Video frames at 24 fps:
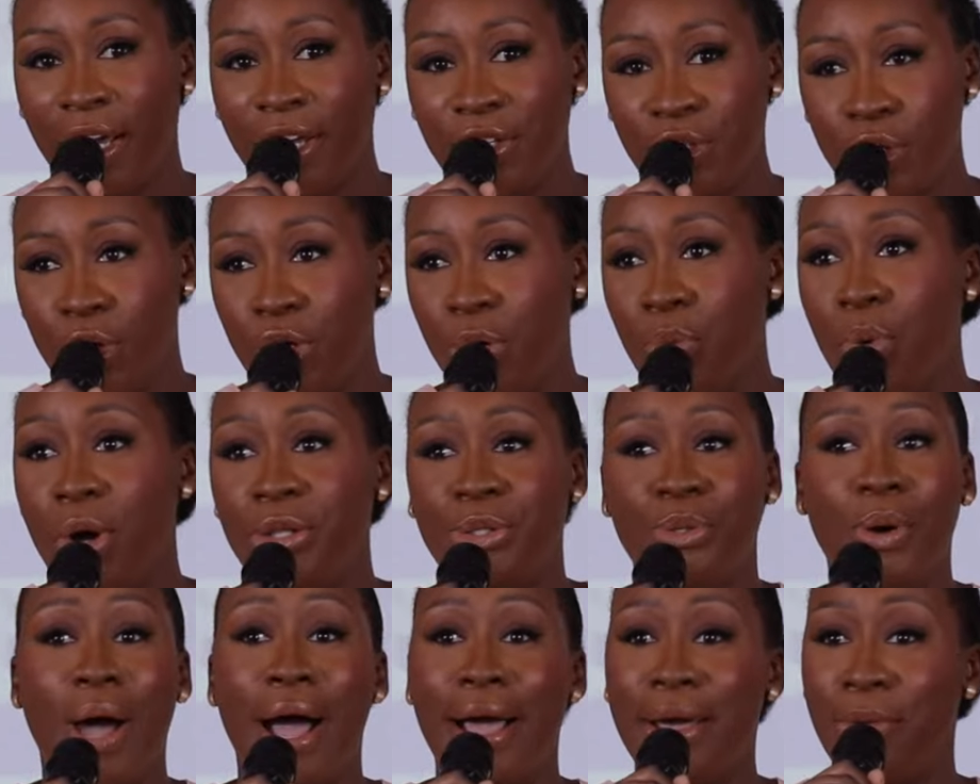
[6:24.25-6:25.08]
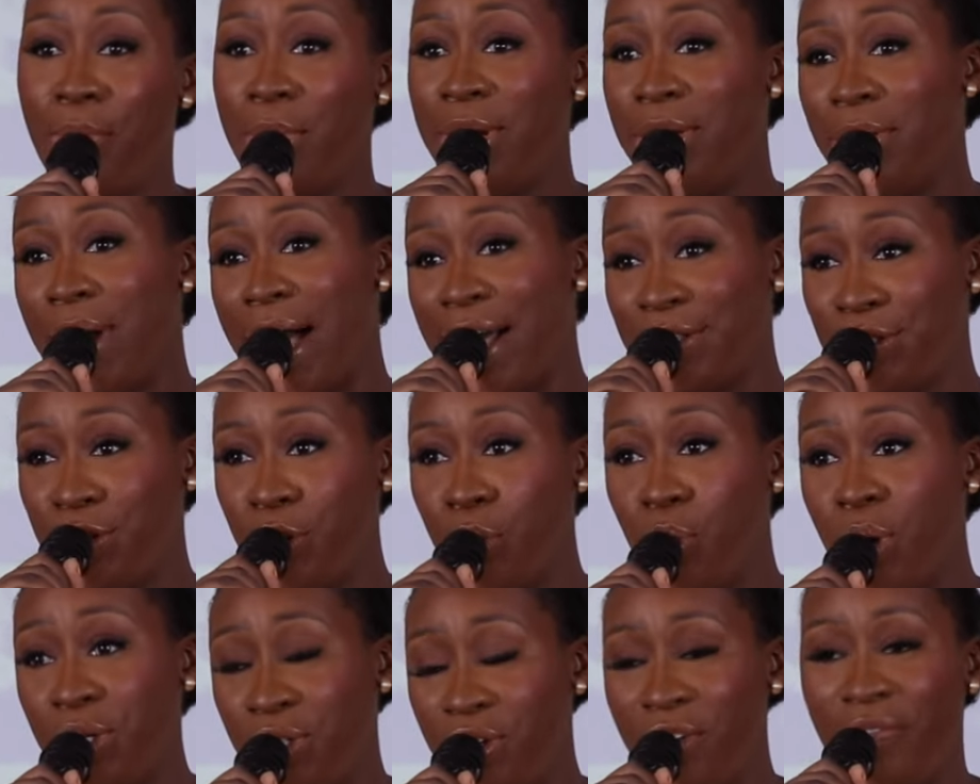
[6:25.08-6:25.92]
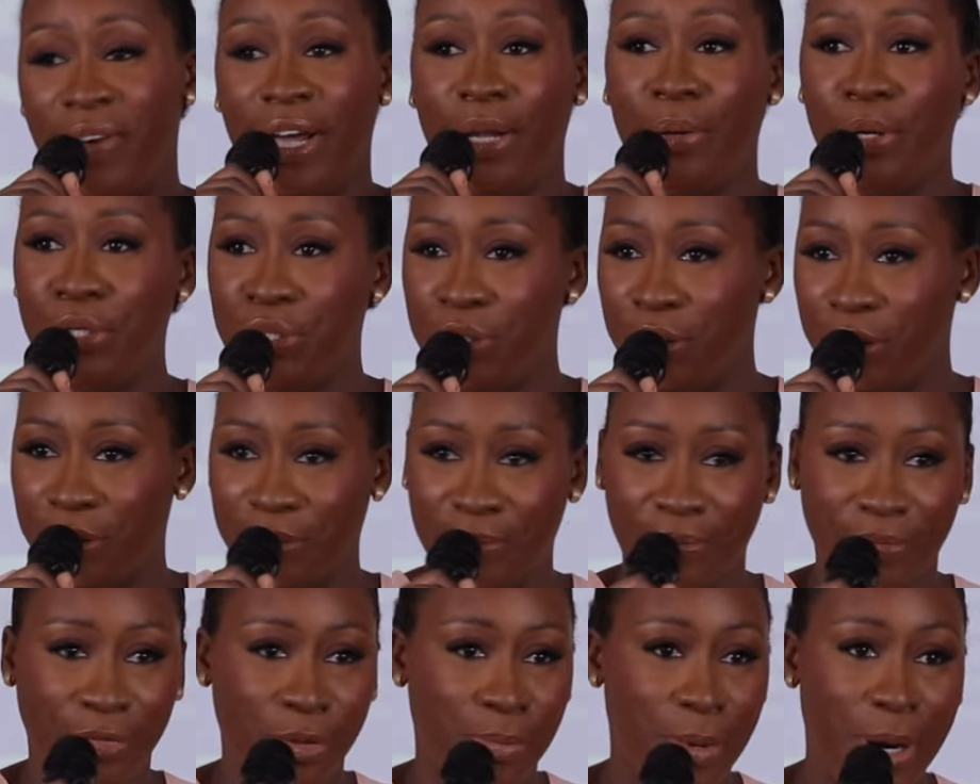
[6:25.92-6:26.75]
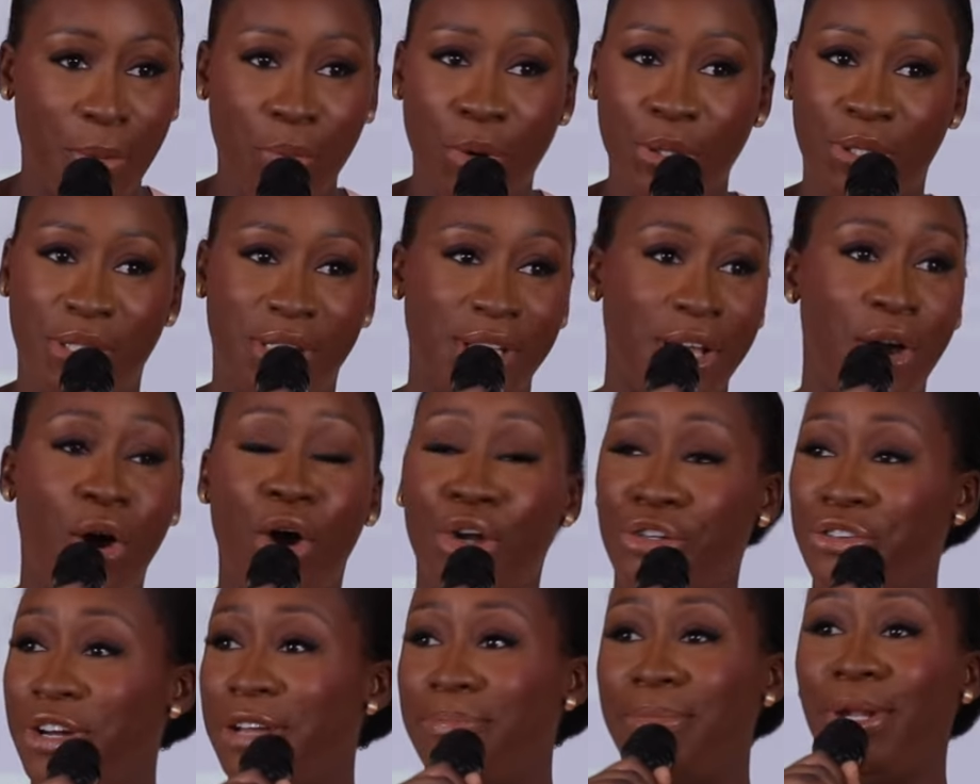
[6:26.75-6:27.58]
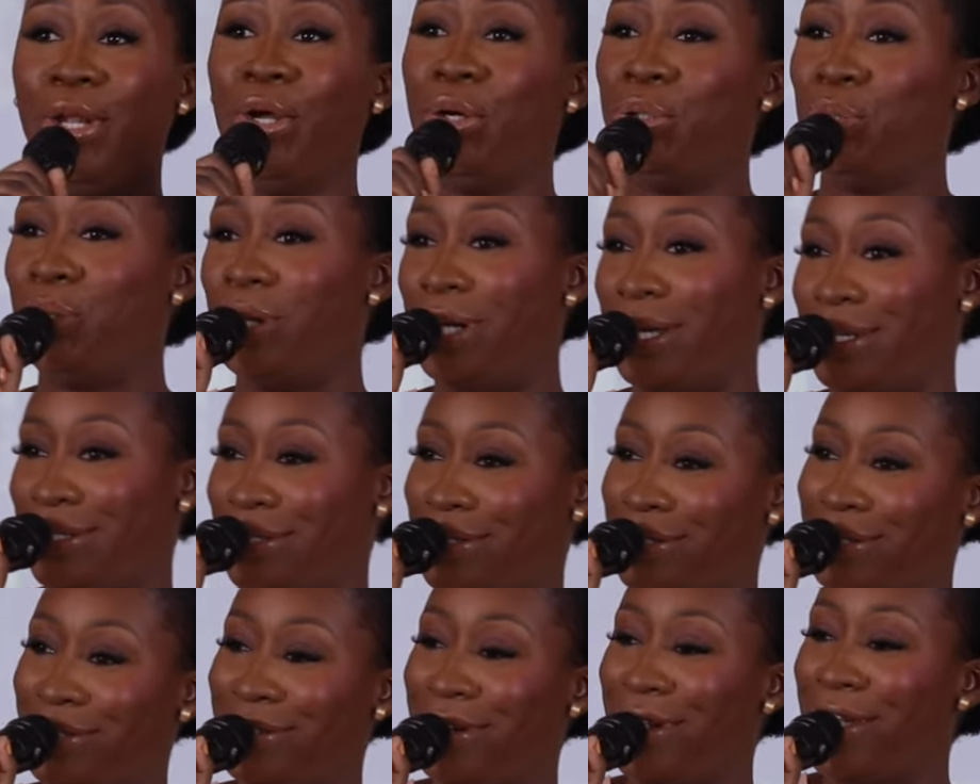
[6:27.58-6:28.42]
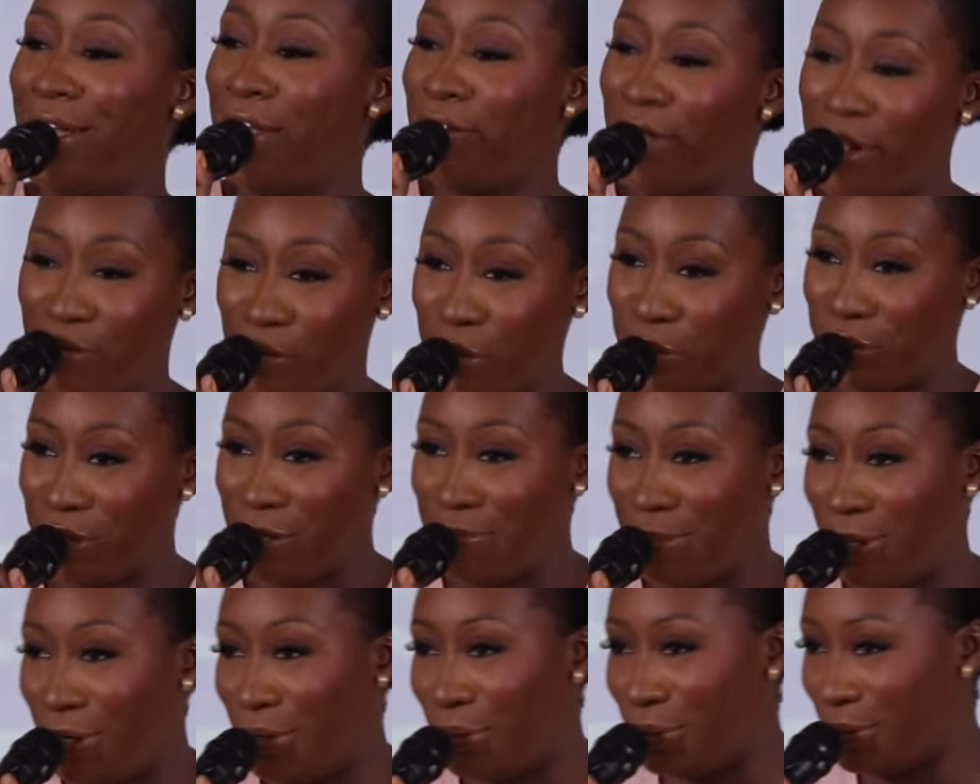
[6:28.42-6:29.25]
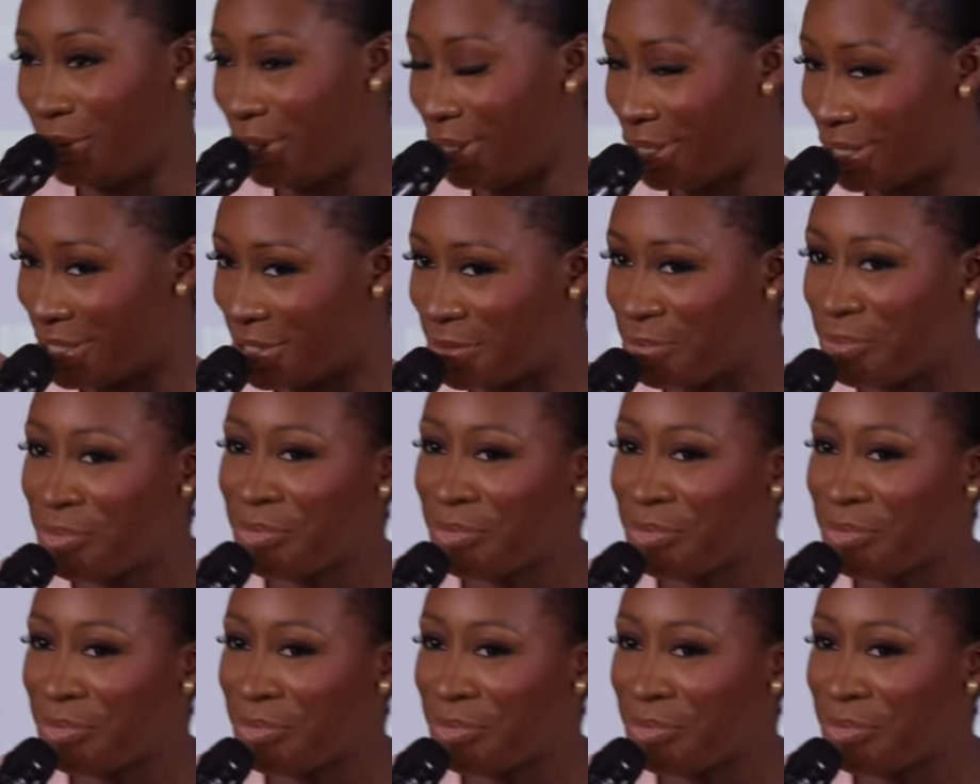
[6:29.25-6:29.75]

so you want to, when they ask you, what's your valuation? Probably want to say $100 million, $500 million,